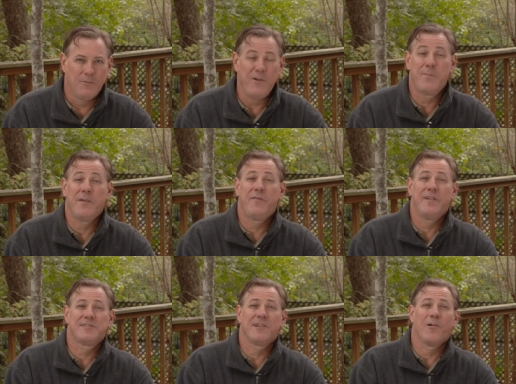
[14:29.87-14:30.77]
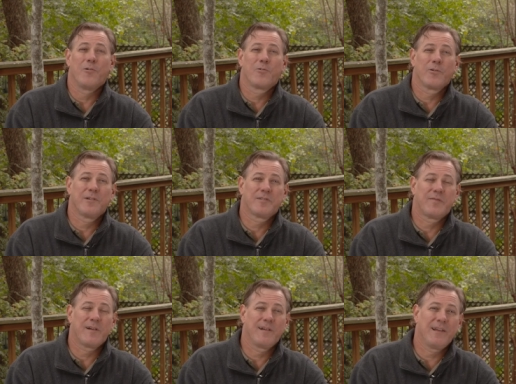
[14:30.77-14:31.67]
We've been fishing on Greer's
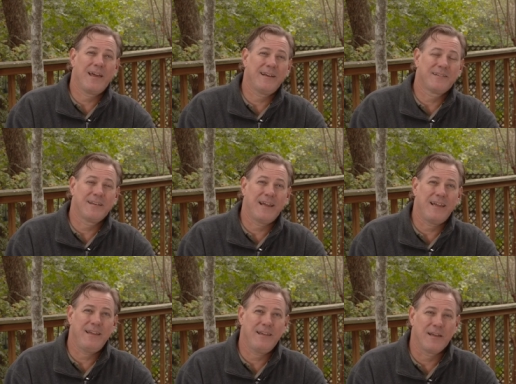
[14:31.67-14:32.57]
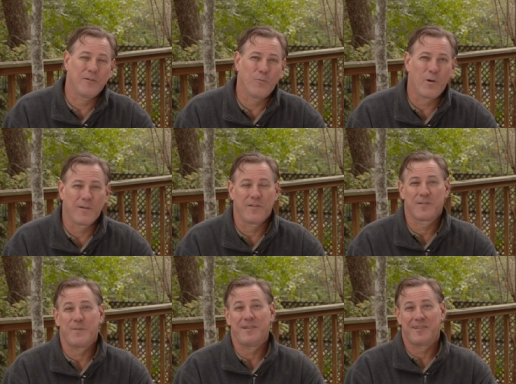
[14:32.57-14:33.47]
Ferry Lake today, and one of the
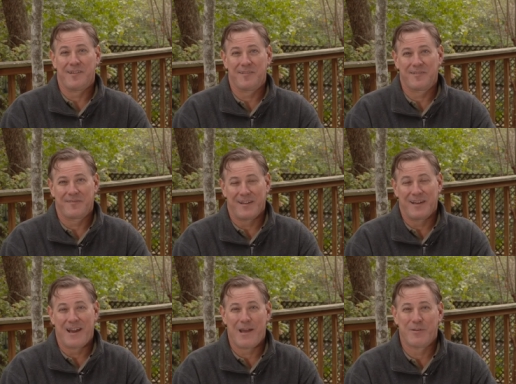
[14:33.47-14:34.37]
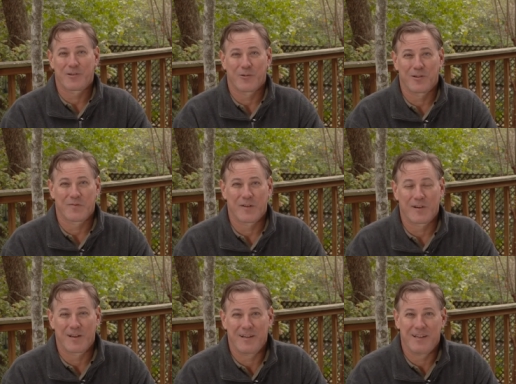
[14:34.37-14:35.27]
species that inhabits Greer's
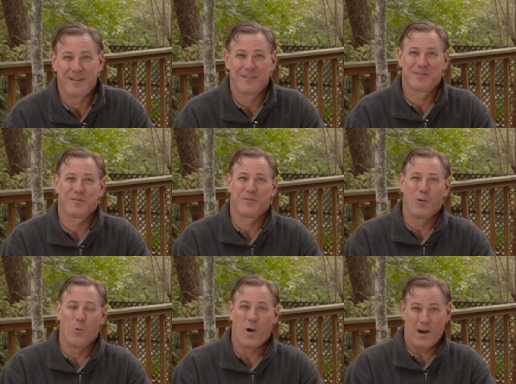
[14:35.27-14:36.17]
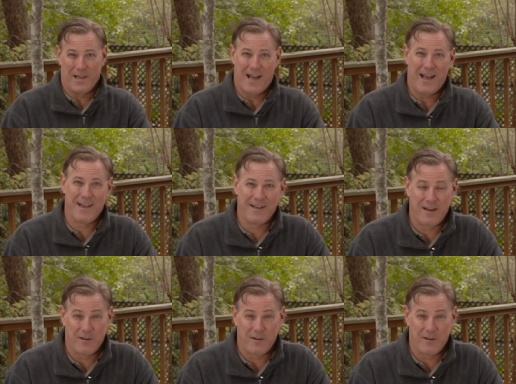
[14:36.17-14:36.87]
Ferry is the walleye.